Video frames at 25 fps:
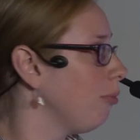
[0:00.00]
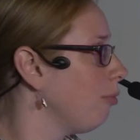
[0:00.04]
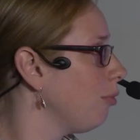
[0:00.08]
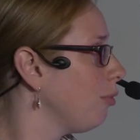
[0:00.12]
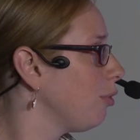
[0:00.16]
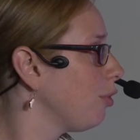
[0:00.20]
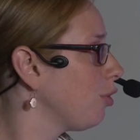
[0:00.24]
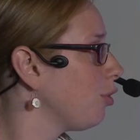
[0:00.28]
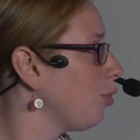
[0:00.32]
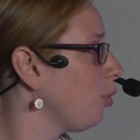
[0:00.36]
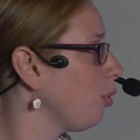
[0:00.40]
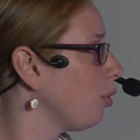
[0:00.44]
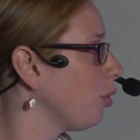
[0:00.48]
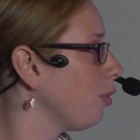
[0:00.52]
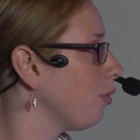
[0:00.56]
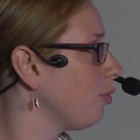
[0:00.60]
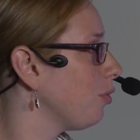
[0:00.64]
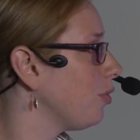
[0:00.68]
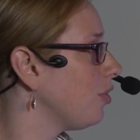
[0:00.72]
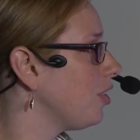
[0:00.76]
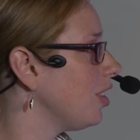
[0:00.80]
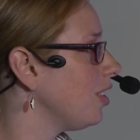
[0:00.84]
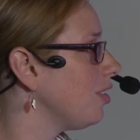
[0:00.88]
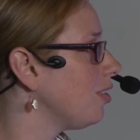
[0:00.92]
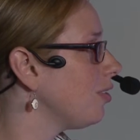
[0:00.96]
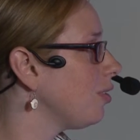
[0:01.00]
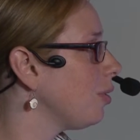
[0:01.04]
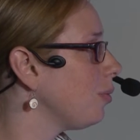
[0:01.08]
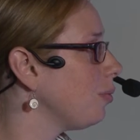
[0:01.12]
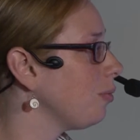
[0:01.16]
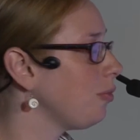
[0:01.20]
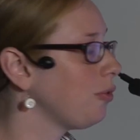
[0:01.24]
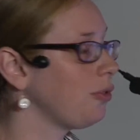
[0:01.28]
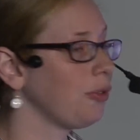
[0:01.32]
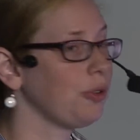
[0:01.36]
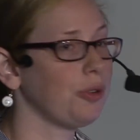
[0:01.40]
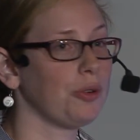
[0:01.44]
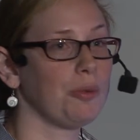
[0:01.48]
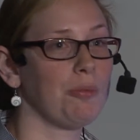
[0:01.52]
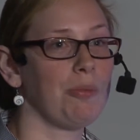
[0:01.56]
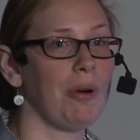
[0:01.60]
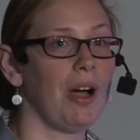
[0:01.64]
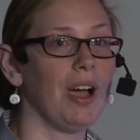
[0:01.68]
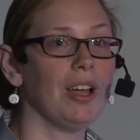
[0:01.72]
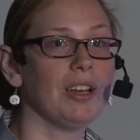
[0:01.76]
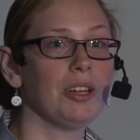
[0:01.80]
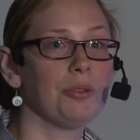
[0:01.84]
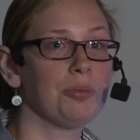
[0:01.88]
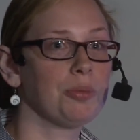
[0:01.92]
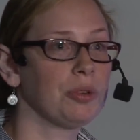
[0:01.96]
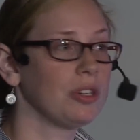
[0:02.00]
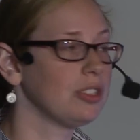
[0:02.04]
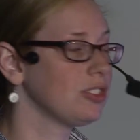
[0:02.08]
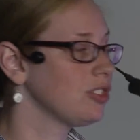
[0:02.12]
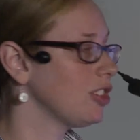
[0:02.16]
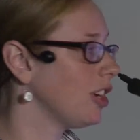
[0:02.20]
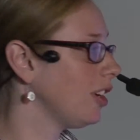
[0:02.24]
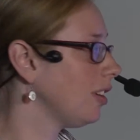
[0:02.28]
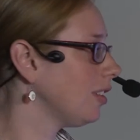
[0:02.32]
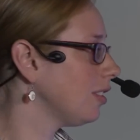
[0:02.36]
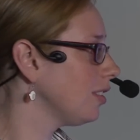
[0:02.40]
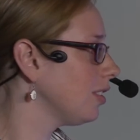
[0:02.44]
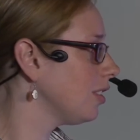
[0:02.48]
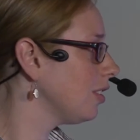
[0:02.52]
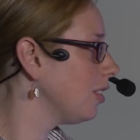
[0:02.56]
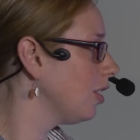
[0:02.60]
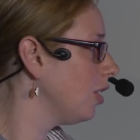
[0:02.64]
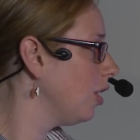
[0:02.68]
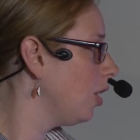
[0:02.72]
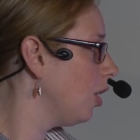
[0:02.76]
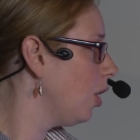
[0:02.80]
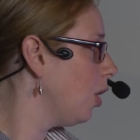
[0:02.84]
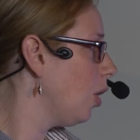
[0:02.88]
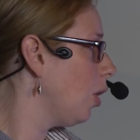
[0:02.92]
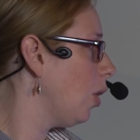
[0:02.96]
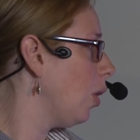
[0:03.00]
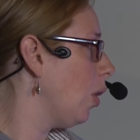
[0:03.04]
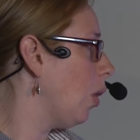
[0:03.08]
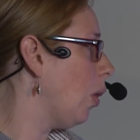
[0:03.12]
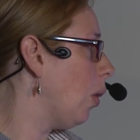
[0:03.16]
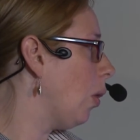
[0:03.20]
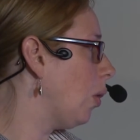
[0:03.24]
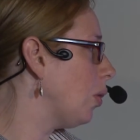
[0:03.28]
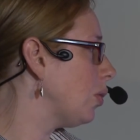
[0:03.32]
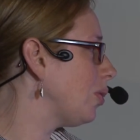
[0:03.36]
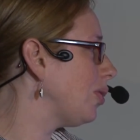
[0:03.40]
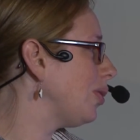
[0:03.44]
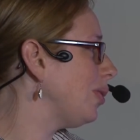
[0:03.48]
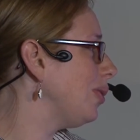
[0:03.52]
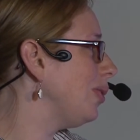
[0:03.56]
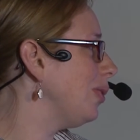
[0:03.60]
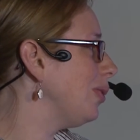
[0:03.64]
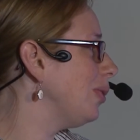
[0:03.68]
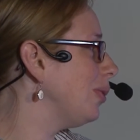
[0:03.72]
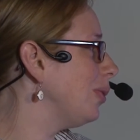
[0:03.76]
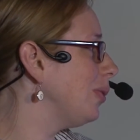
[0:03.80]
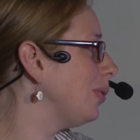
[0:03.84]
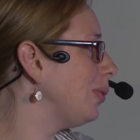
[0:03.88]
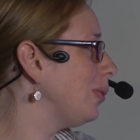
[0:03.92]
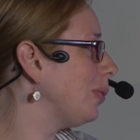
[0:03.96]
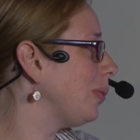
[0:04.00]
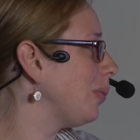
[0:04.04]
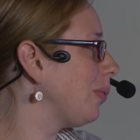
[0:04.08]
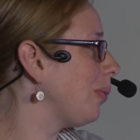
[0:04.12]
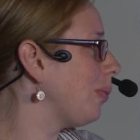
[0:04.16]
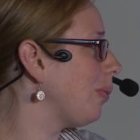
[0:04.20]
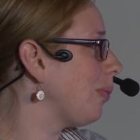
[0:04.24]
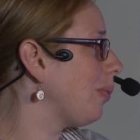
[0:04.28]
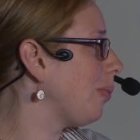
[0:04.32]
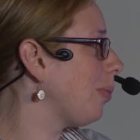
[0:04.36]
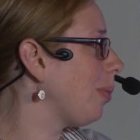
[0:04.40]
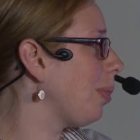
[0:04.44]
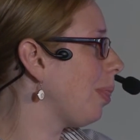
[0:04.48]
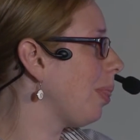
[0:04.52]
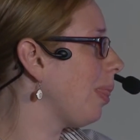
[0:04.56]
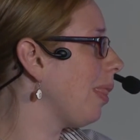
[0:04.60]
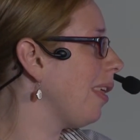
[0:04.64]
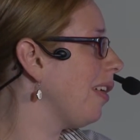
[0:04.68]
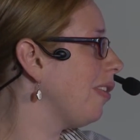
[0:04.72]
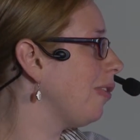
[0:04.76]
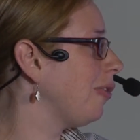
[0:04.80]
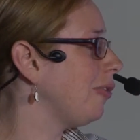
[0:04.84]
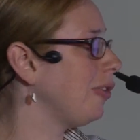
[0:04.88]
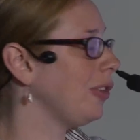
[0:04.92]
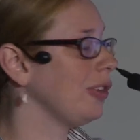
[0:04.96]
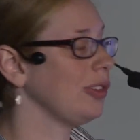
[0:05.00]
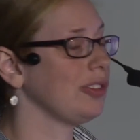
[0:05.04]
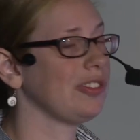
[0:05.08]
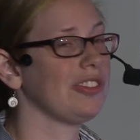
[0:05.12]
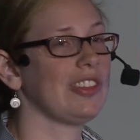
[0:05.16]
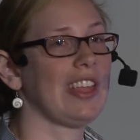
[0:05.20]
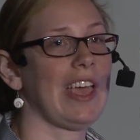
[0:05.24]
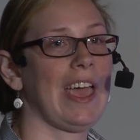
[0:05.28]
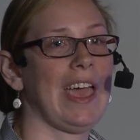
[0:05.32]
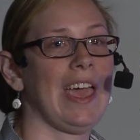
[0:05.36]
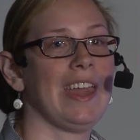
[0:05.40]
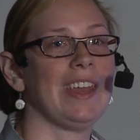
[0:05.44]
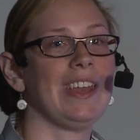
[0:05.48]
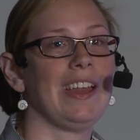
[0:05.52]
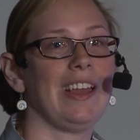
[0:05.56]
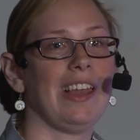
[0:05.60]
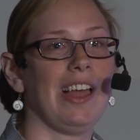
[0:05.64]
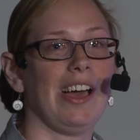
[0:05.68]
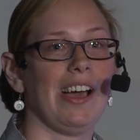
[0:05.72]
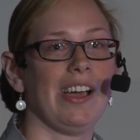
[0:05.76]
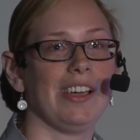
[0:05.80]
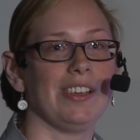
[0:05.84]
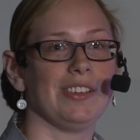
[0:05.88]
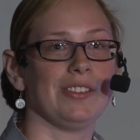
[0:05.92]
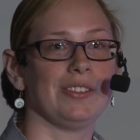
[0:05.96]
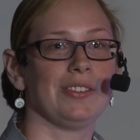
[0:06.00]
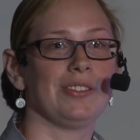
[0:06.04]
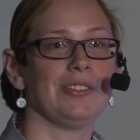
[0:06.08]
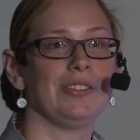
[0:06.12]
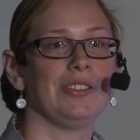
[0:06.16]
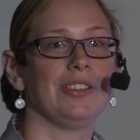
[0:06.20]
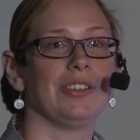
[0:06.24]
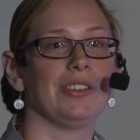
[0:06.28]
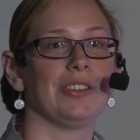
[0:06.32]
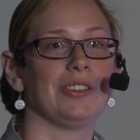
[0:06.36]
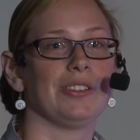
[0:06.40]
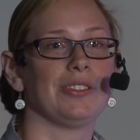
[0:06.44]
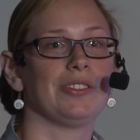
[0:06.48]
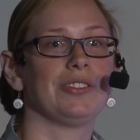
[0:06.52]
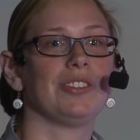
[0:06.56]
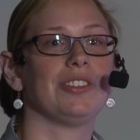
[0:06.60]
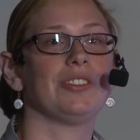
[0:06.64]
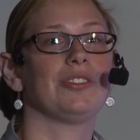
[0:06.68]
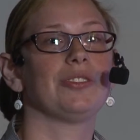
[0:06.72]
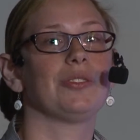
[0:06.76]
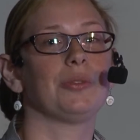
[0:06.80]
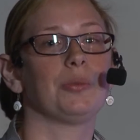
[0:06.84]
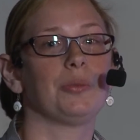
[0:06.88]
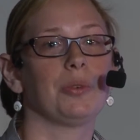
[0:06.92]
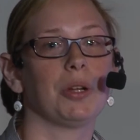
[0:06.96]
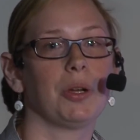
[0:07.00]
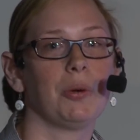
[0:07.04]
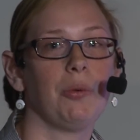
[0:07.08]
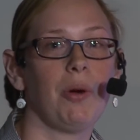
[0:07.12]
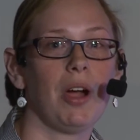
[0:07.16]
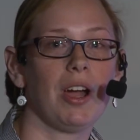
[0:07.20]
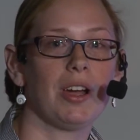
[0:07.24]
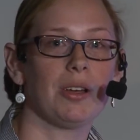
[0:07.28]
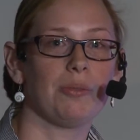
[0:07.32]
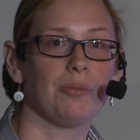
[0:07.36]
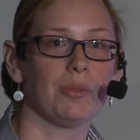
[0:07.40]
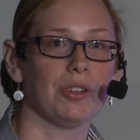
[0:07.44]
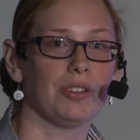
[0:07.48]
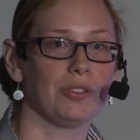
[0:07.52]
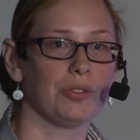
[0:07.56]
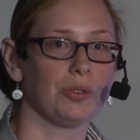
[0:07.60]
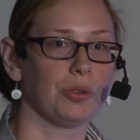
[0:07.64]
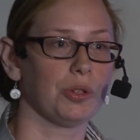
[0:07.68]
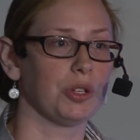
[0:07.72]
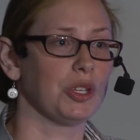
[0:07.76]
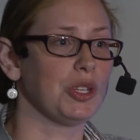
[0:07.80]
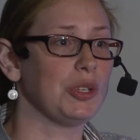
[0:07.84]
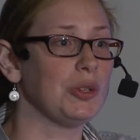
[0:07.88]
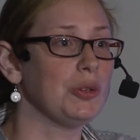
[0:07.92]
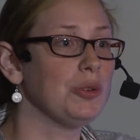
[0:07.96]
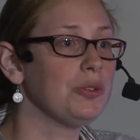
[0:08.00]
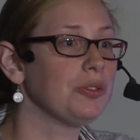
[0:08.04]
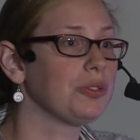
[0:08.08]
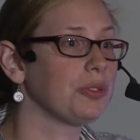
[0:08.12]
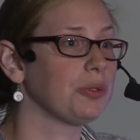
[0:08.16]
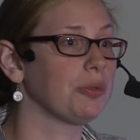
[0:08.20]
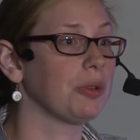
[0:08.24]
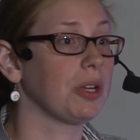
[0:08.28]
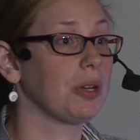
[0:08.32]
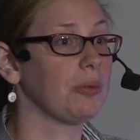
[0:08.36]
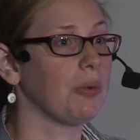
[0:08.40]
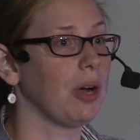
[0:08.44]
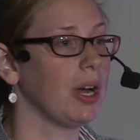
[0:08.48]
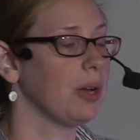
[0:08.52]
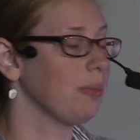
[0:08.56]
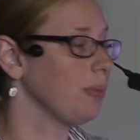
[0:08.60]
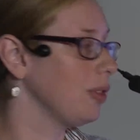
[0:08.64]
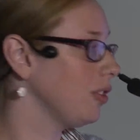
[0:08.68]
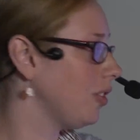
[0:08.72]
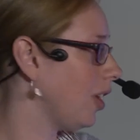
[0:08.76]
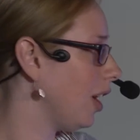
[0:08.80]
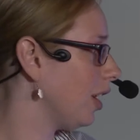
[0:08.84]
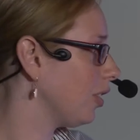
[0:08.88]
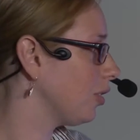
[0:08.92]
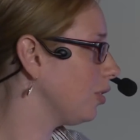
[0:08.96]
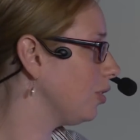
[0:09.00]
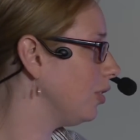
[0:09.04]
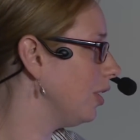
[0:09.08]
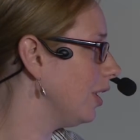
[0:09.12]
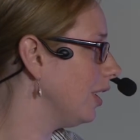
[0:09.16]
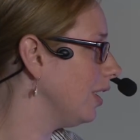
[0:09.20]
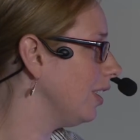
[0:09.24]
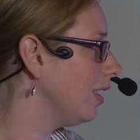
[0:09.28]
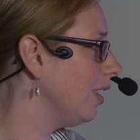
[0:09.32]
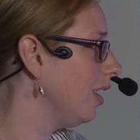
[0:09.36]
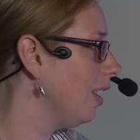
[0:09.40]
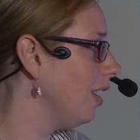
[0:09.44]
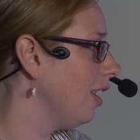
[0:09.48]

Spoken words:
sort of system for a pilot project? Or do you first analyze the system requirements, or the user requirements actually,